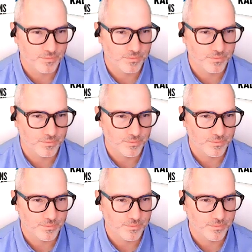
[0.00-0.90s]

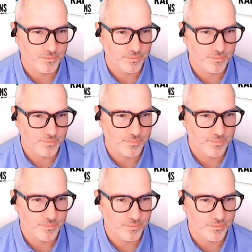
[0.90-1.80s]

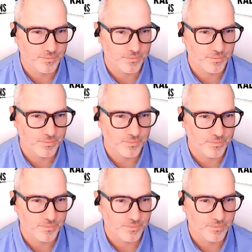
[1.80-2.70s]

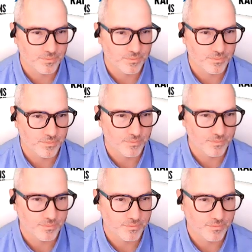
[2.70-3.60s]

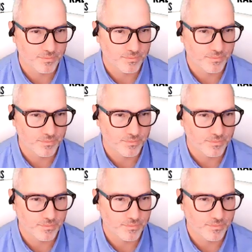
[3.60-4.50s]

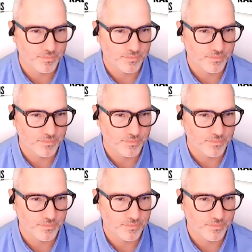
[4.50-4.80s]
(not speaking)